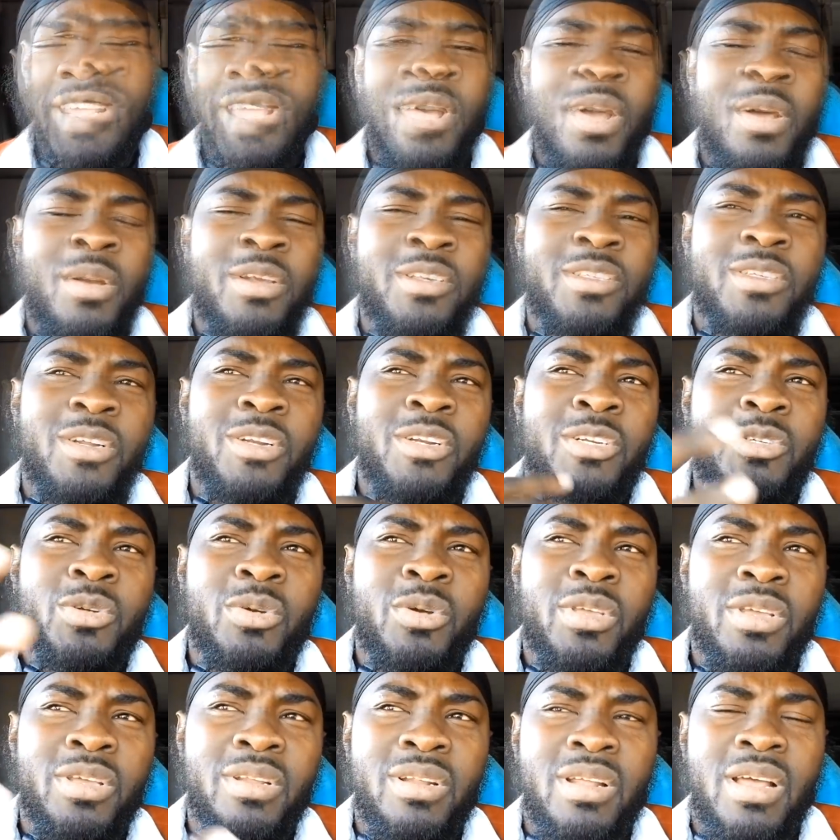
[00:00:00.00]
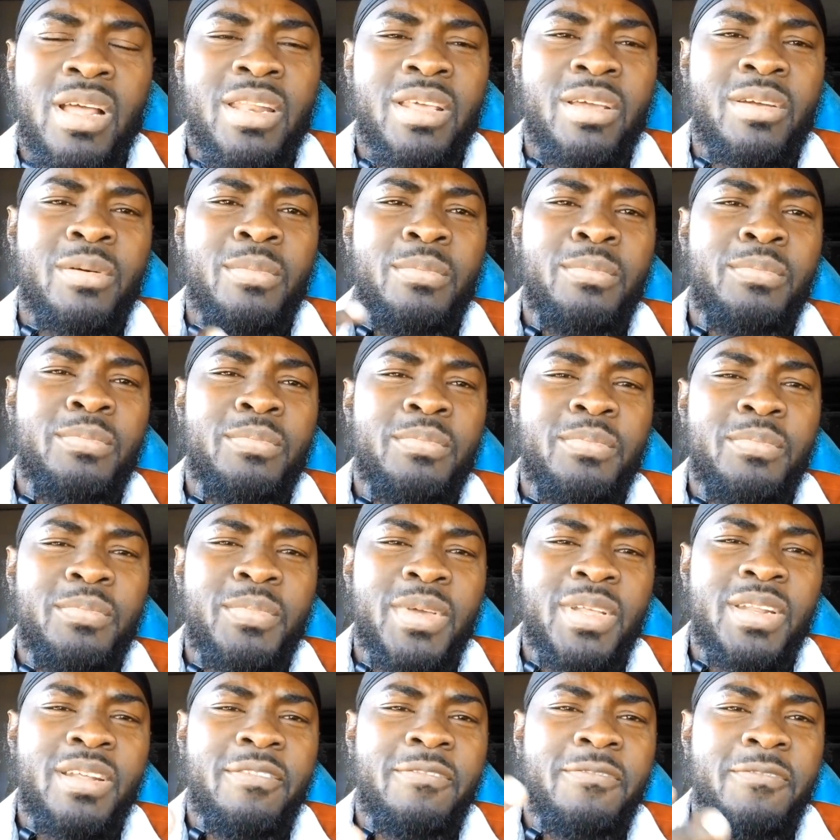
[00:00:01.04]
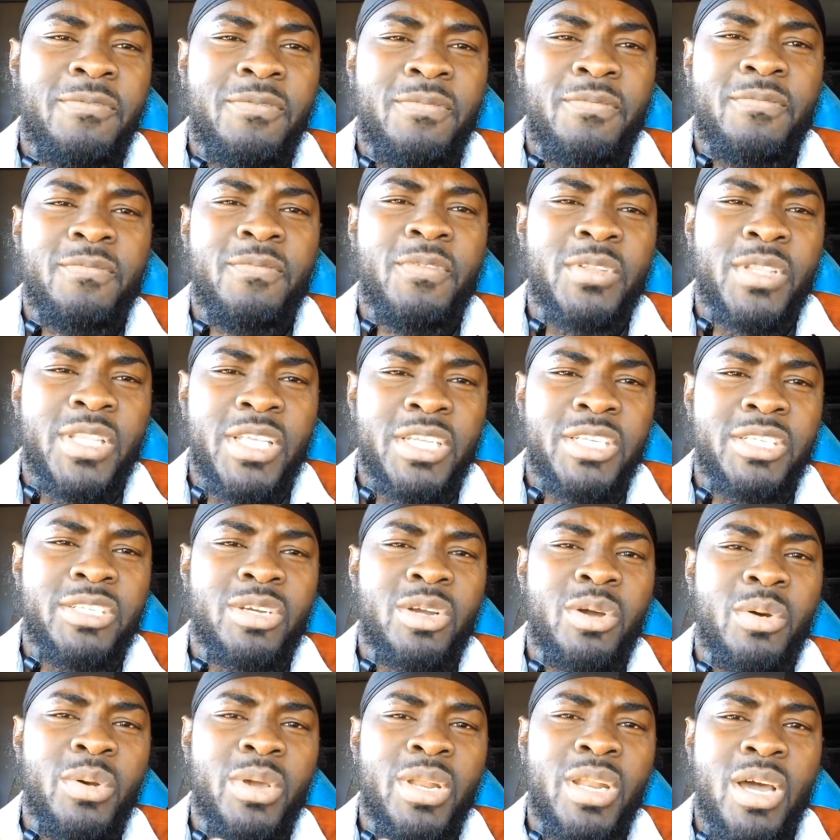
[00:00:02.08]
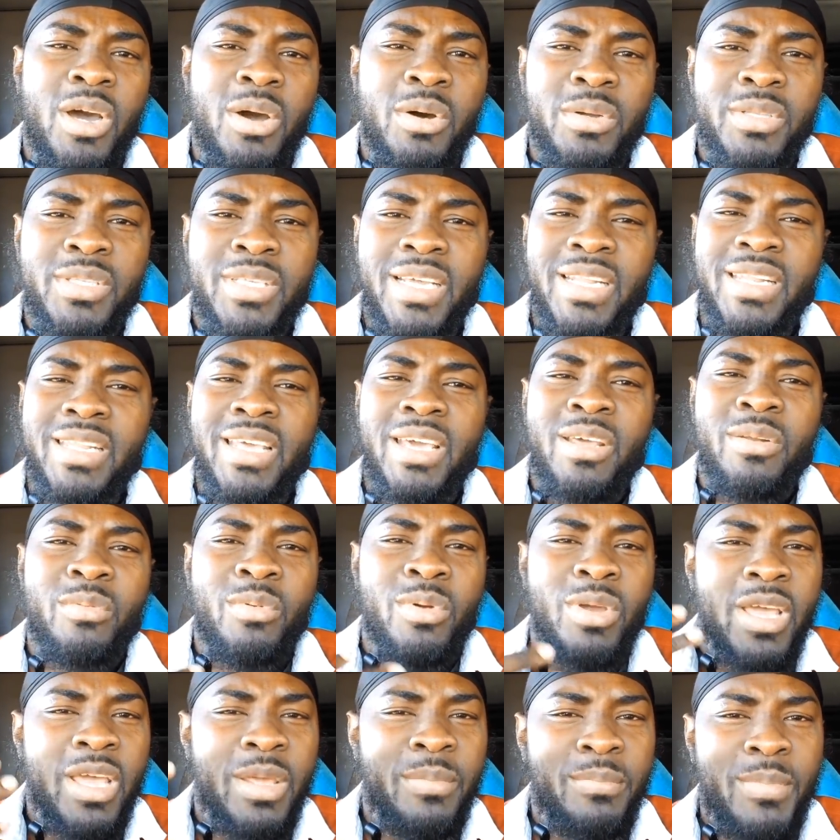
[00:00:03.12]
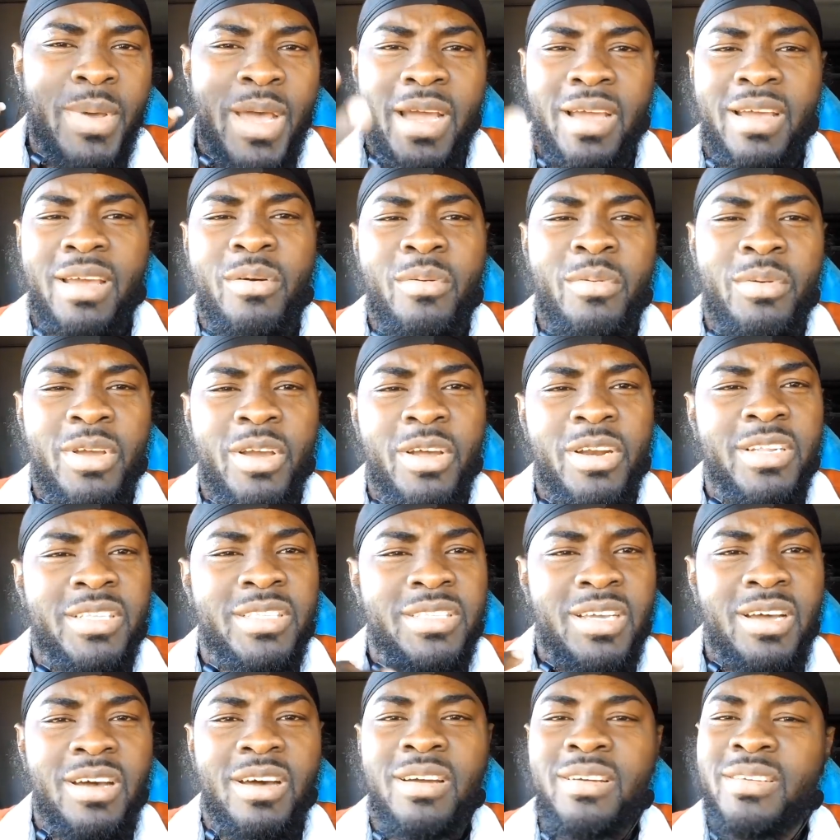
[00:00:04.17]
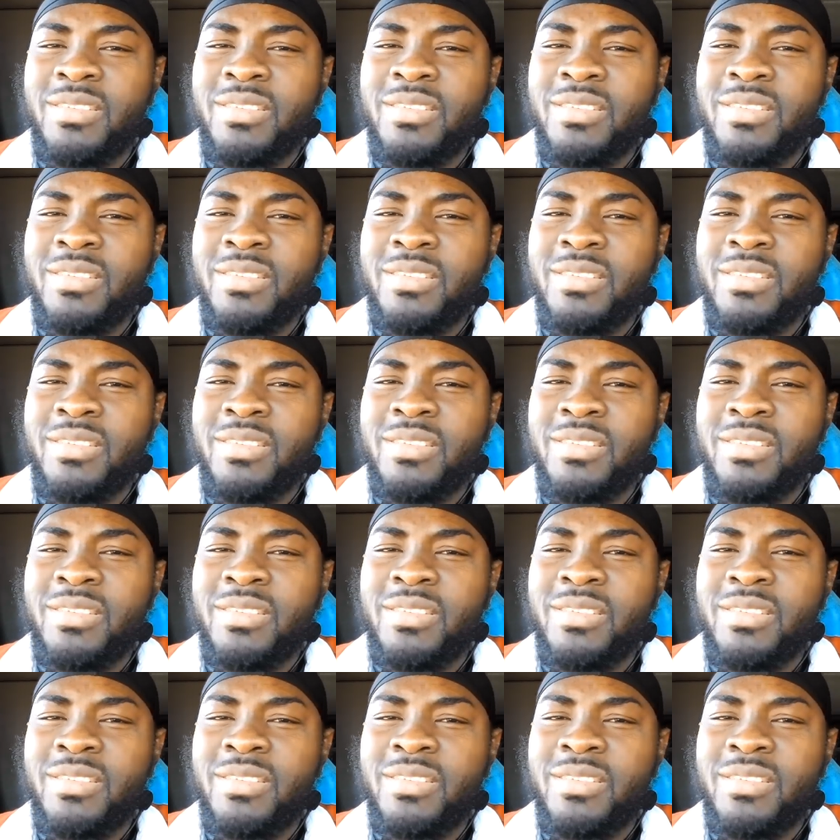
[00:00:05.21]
I'm just going to show you a little bit of footage going out and then we'll get back and we're going to talk.